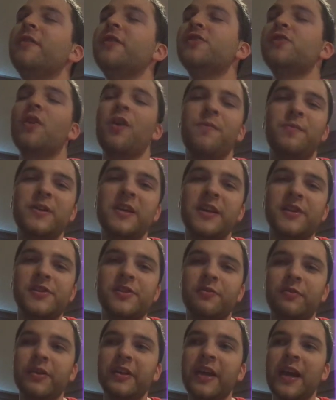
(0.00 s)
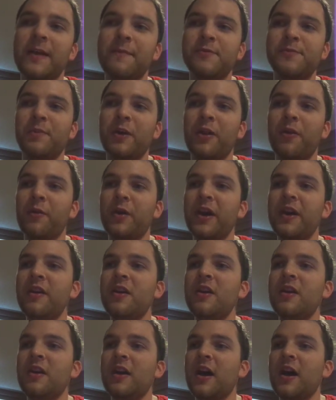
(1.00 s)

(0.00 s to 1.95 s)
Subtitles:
These are all PS3 games, by the way.